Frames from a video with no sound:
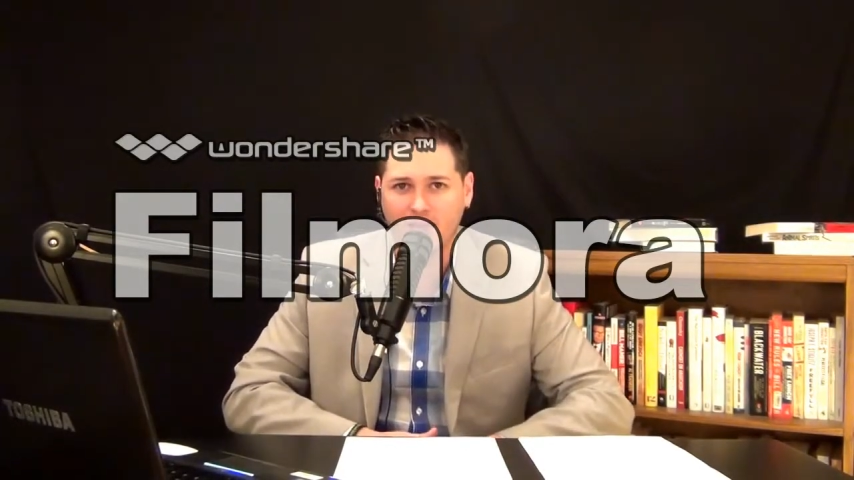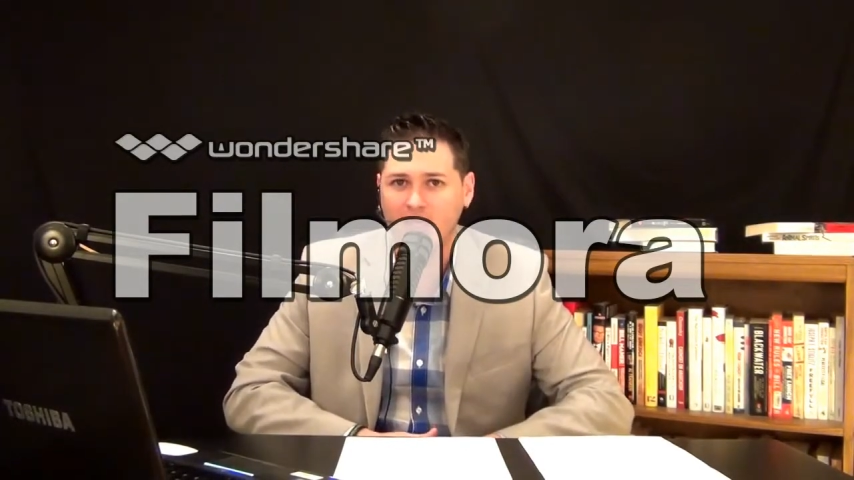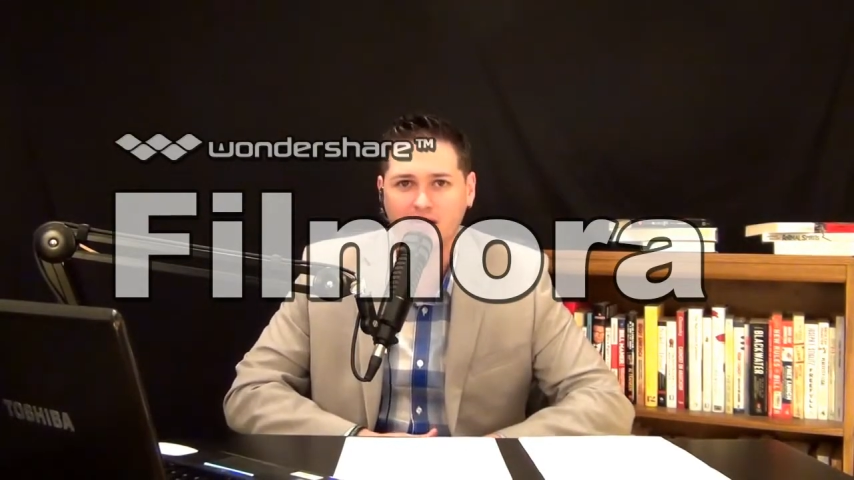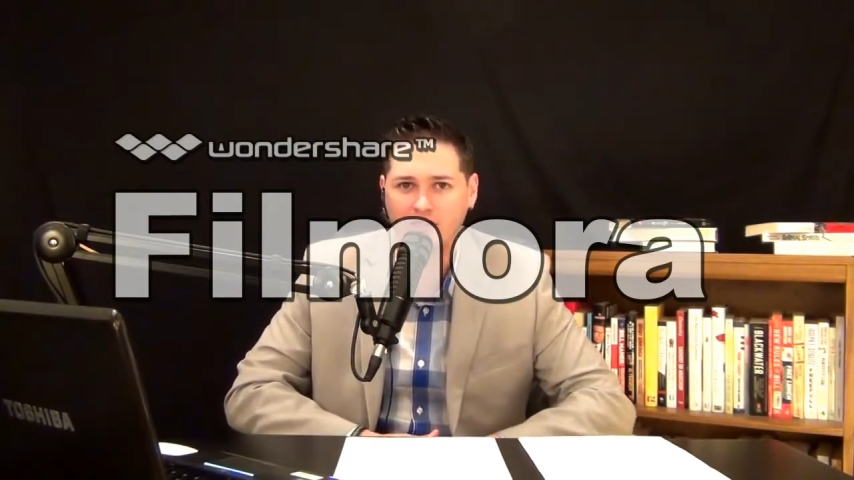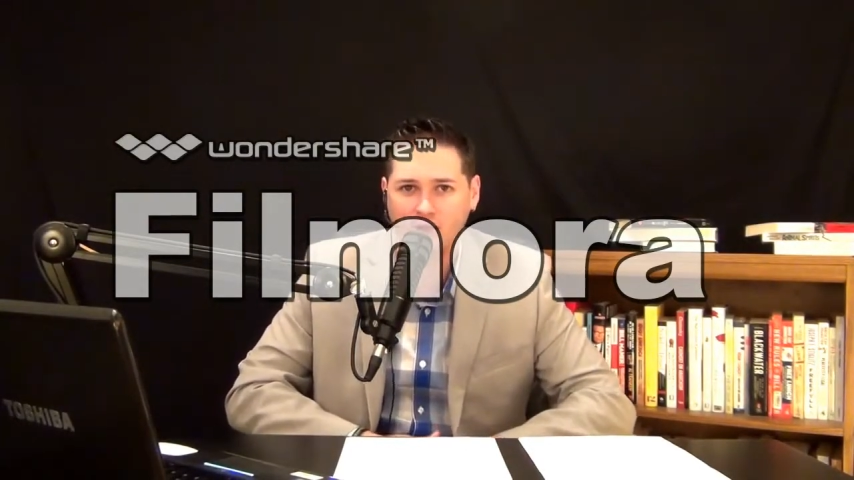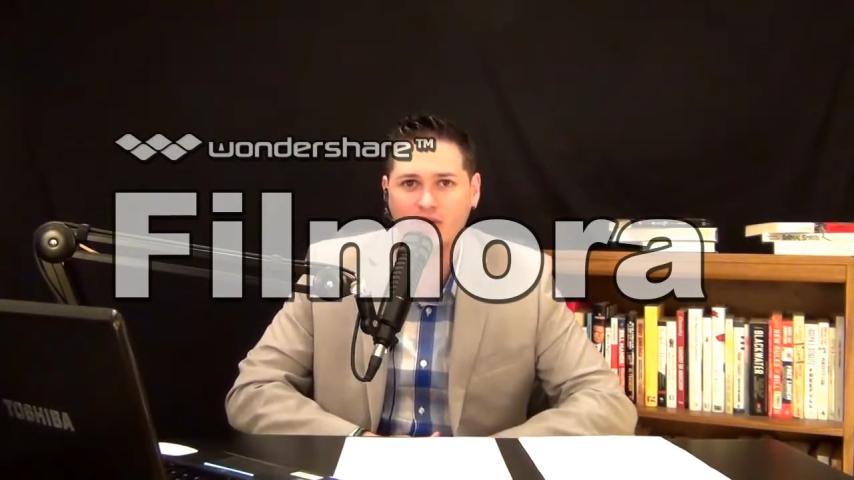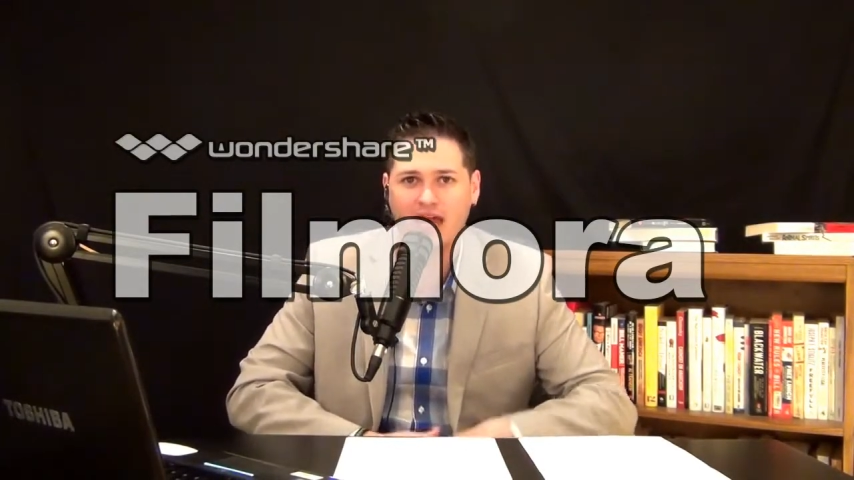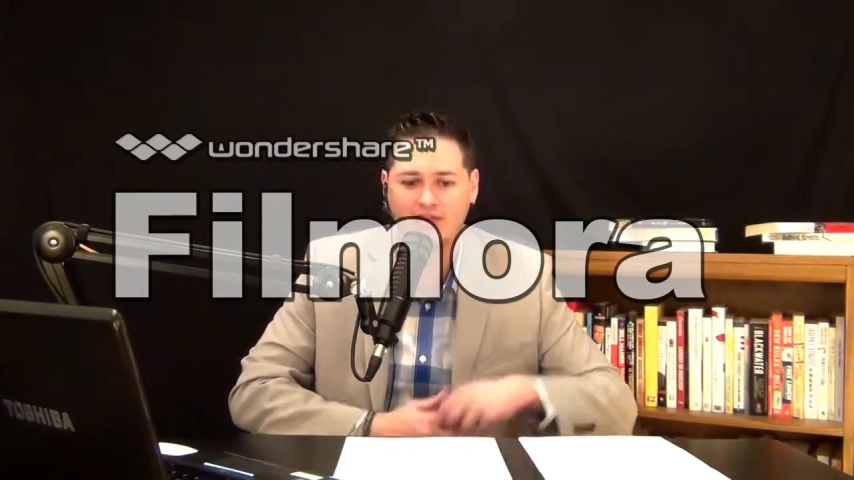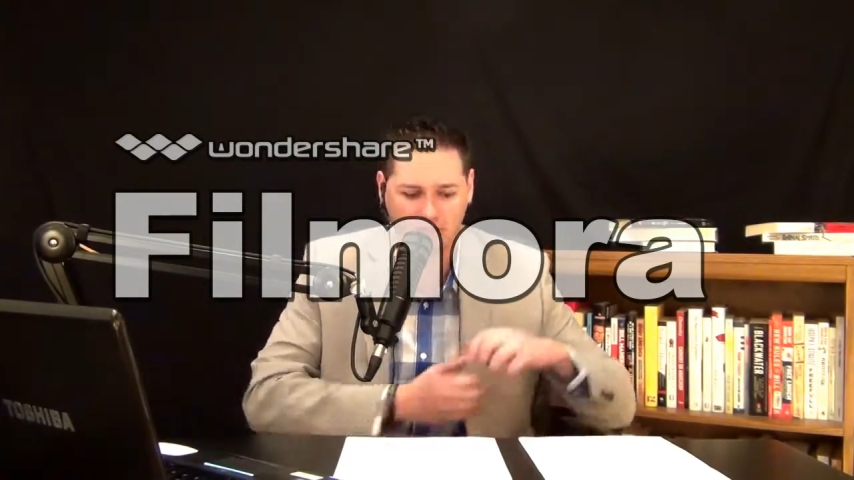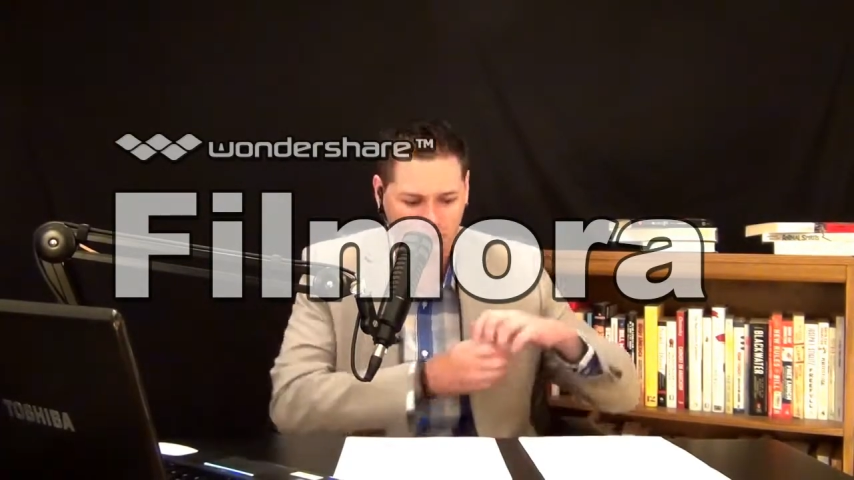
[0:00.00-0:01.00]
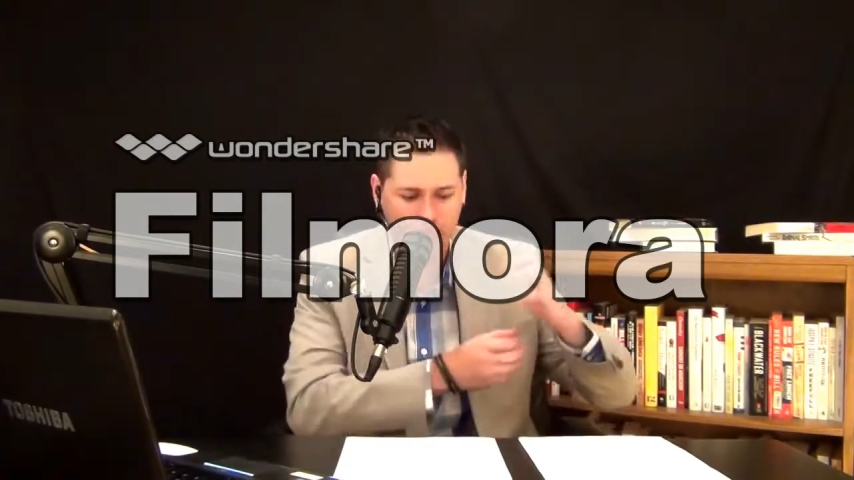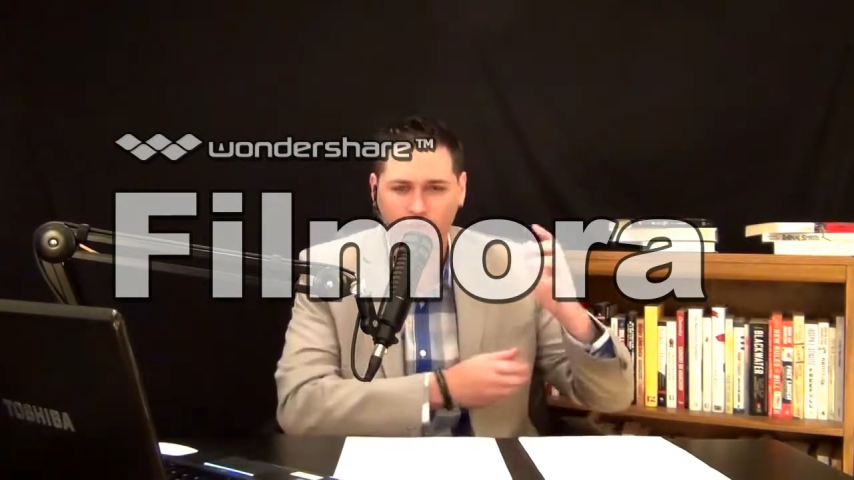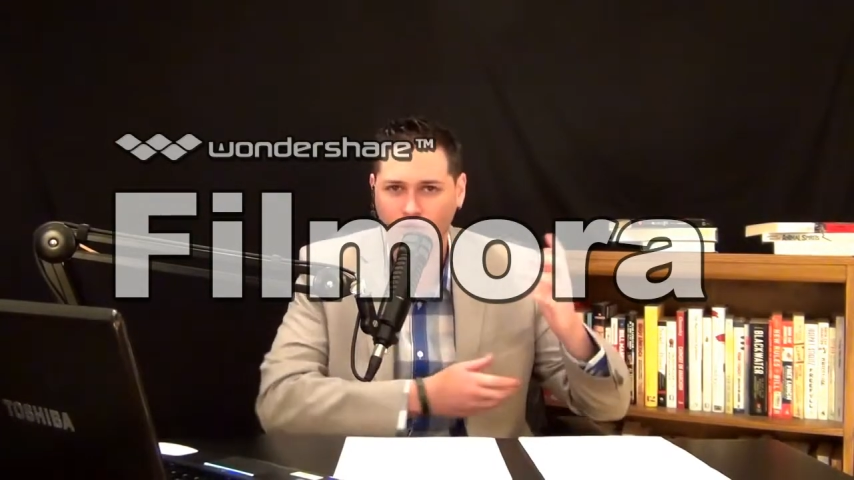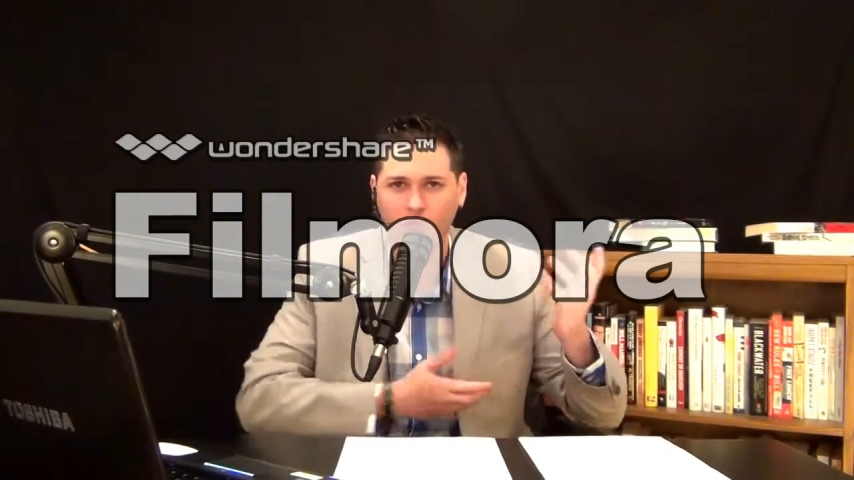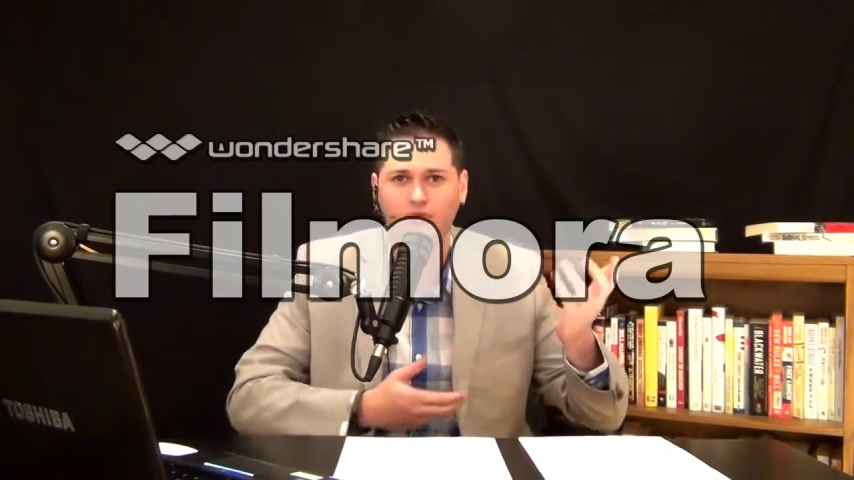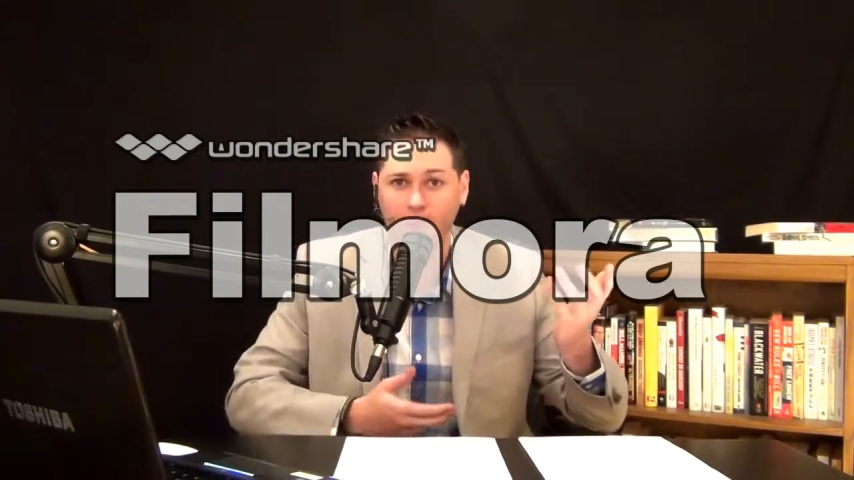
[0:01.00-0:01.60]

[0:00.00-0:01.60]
I bet you didn't know that the